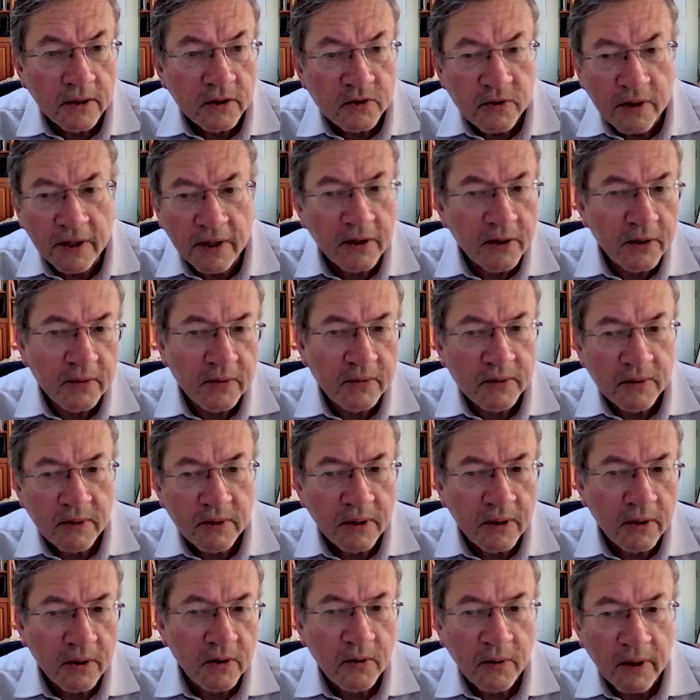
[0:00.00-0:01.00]
are trying
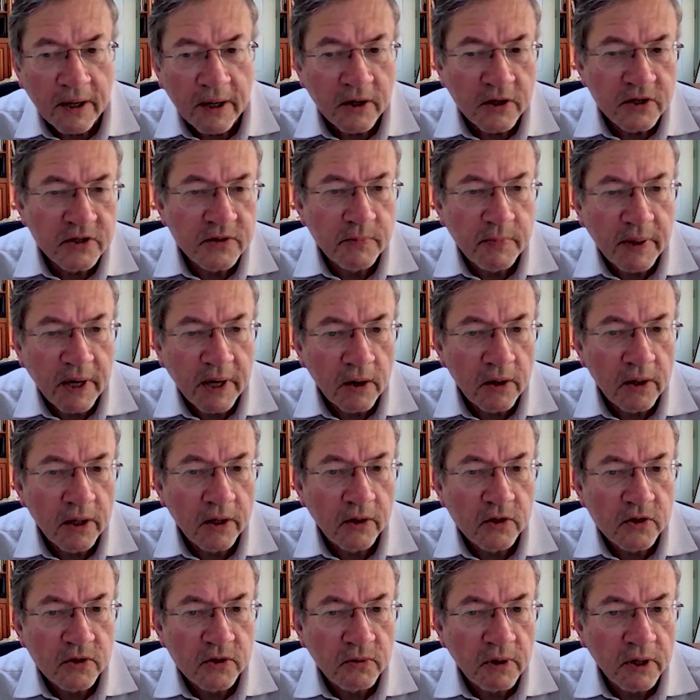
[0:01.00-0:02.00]
to create
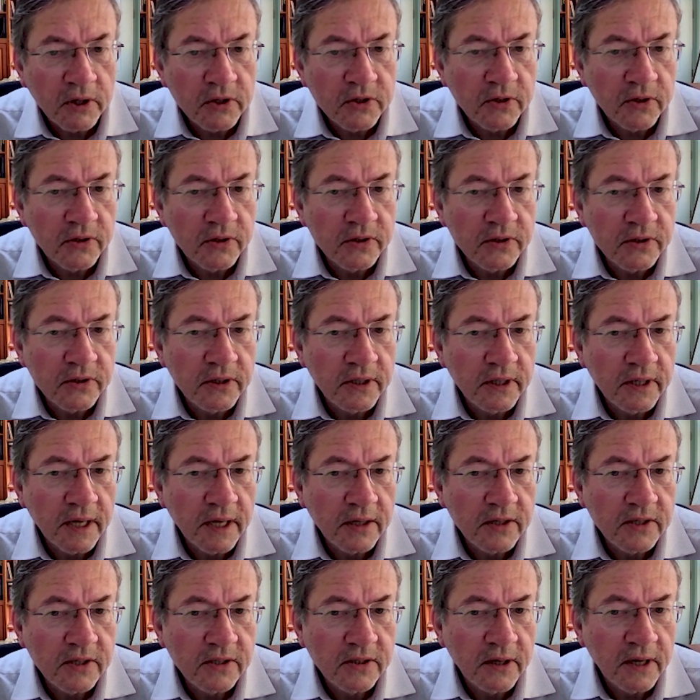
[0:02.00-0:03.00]
parallel structures
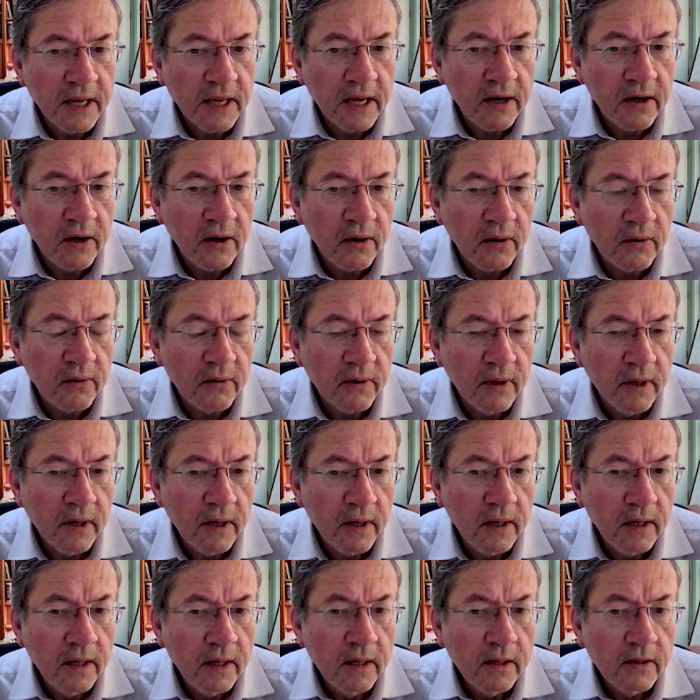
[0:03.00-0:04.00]
next to NATO
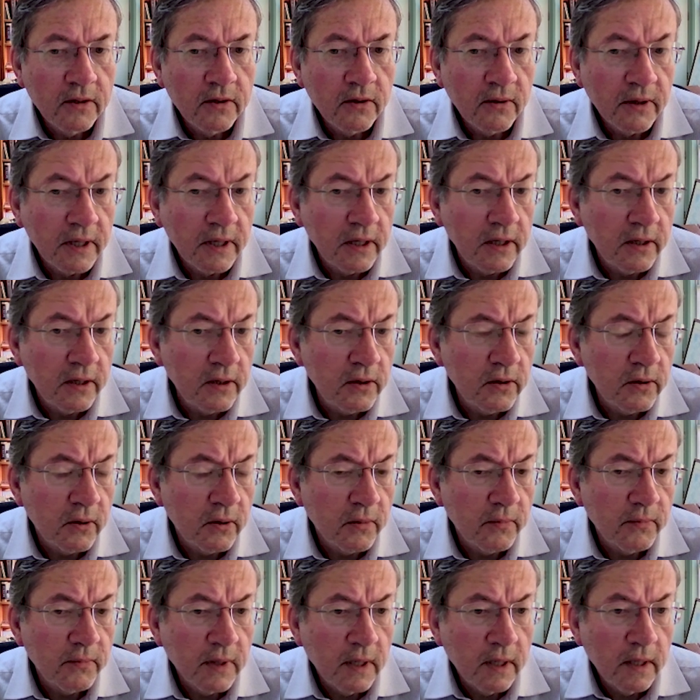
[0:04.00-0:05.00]
to the
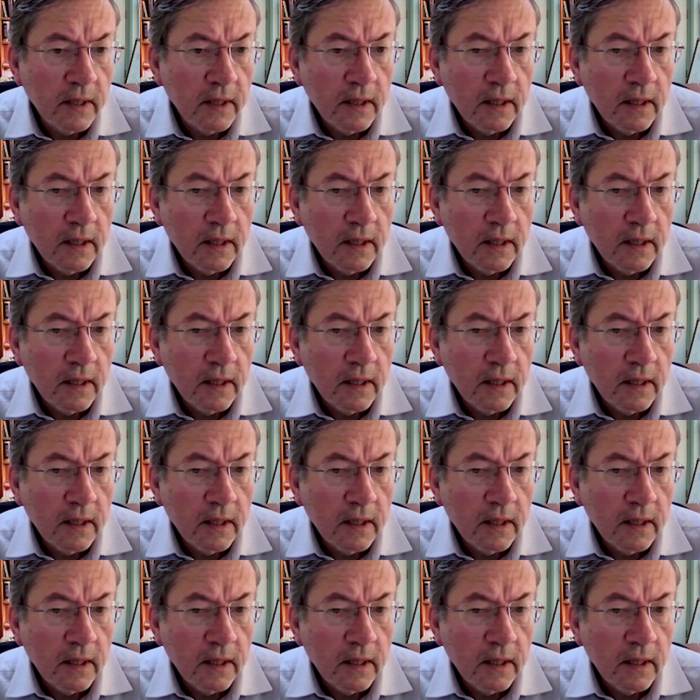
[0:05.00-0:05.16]
EU.